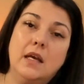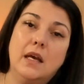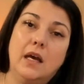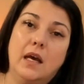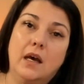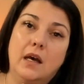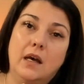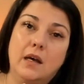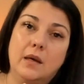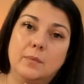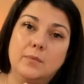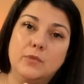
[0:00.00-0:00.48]

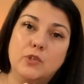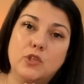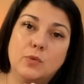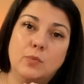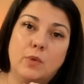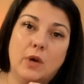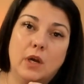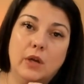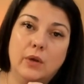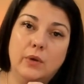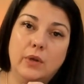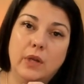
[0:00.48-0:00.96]

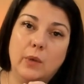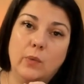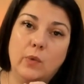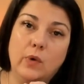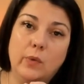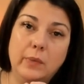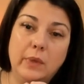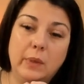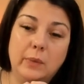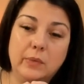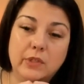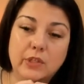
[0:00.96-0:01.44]
tomorrow and I
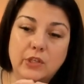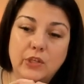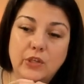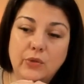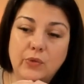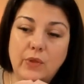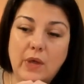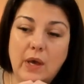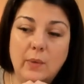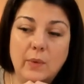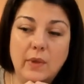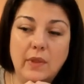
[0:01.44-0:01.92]
won't be able to
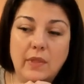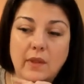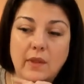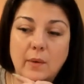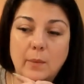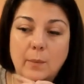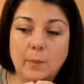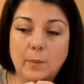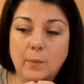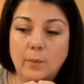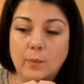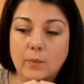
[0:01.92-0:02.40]
do that with
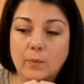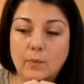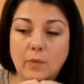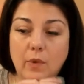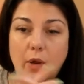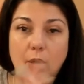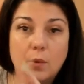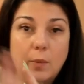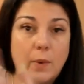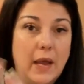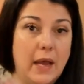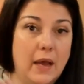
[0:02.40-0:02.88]
him
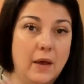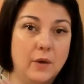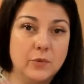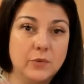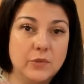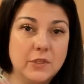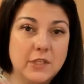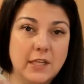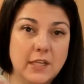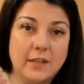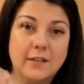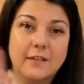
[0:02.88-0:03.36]
around.